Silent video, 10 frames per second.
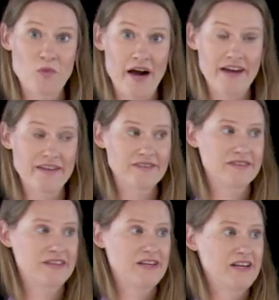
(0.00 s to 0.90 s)
way.
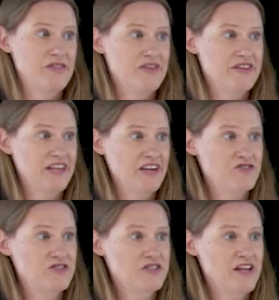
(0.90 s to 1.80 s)
This
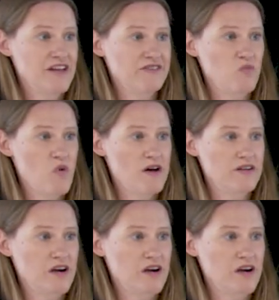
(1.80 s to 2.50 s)
nitrogen has 1